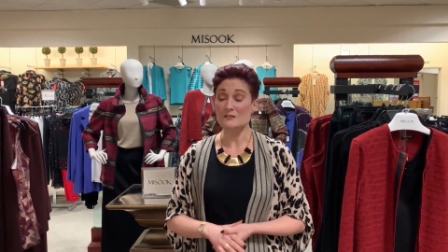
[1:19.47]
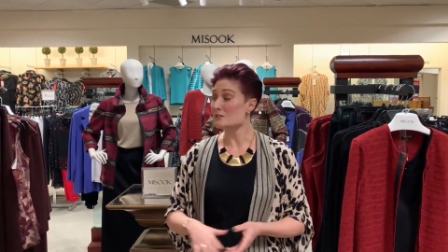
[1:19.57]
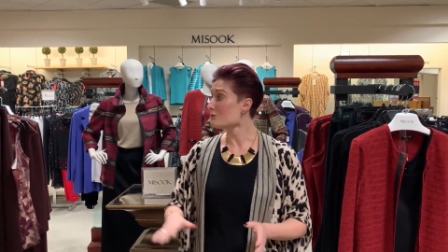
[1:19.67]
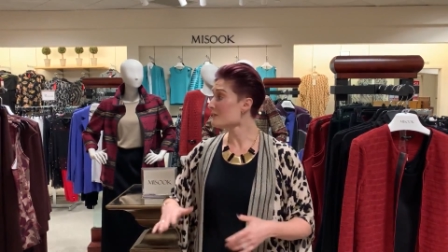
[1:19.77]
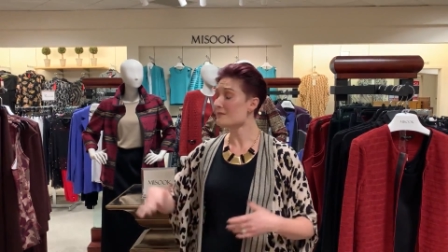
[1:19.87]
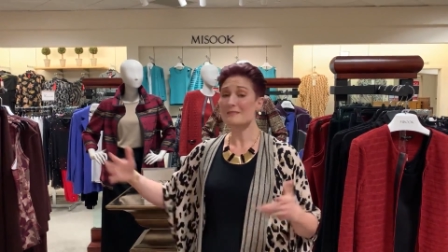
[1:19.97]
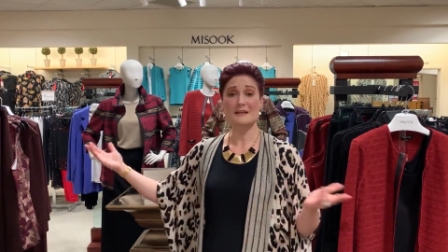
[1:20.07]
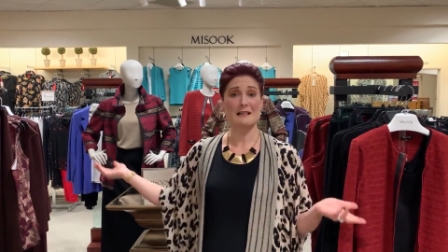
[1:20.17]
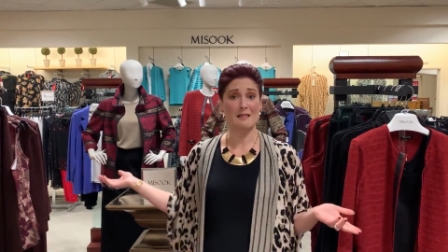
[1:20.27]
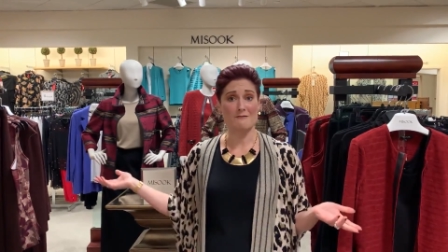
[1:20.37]
So the thing
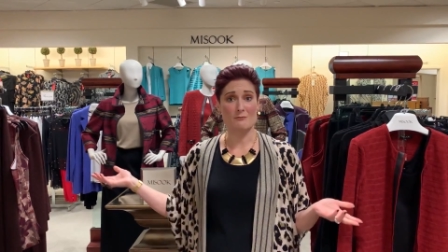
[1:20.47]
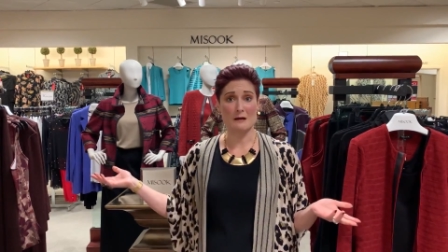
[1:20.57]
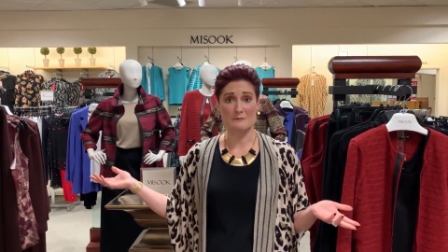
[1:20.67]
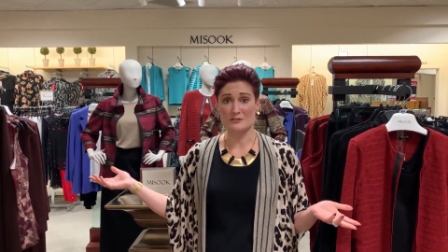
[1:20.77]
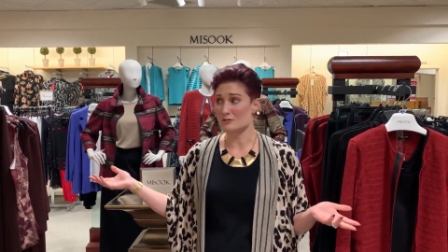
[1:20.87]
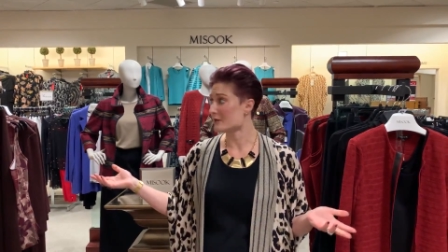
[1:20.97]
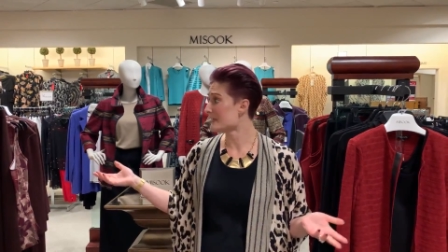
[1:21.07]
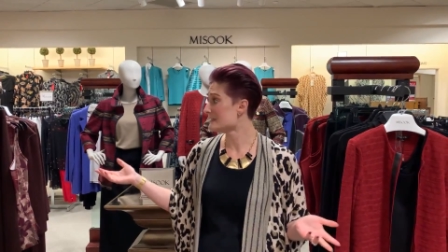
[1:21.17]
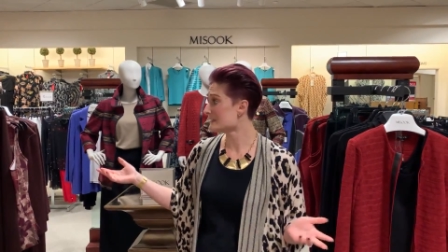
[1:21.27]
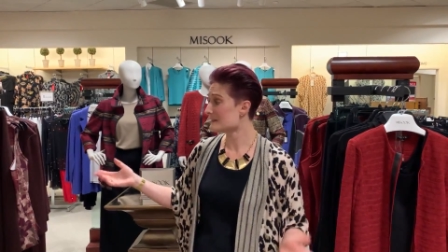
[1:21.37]
that I love about
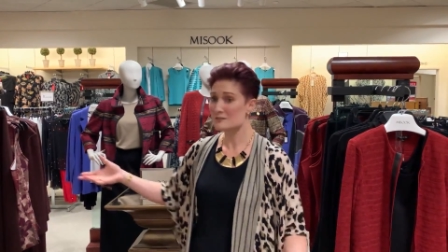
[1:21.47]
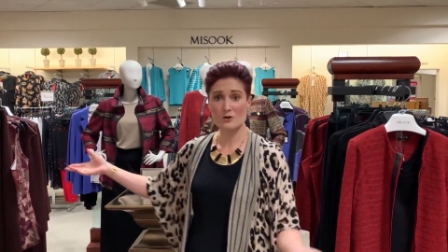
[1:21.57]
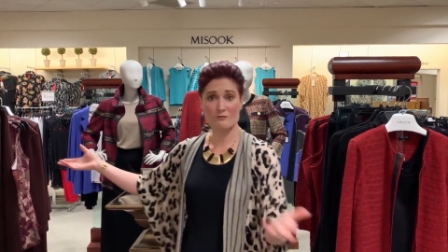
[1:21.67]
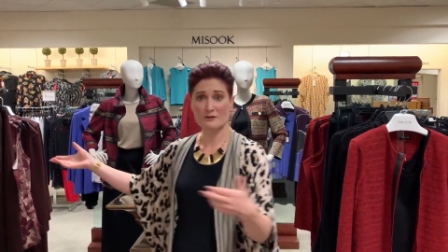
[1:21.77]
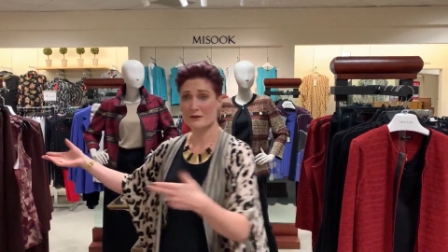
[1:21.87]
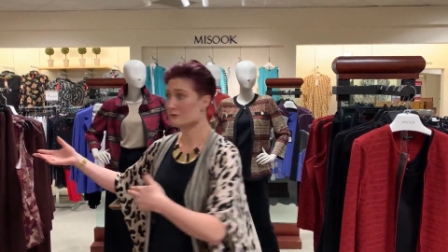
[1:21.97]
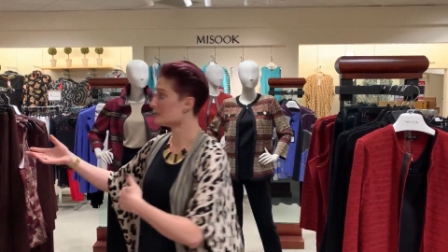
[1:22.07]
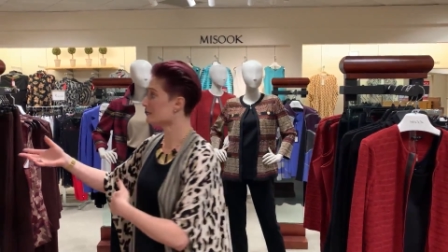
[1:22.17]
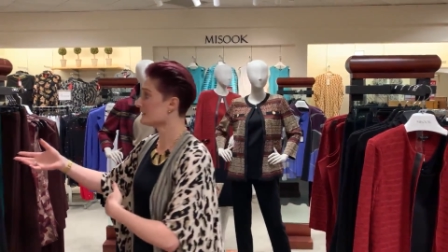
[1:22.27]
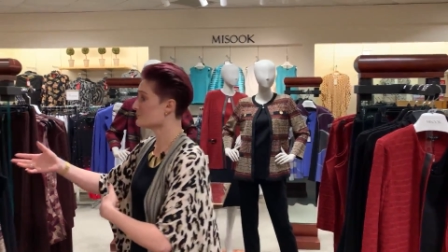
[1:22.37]
Misook is that, let's go over here and
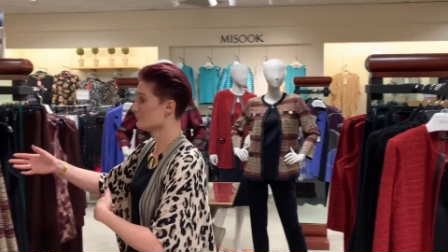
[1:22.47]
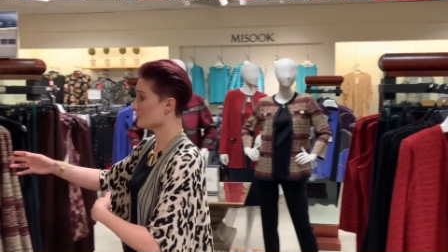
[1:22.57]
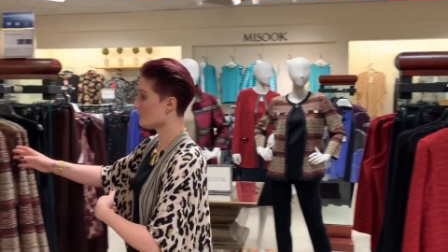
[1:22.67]
look at this one real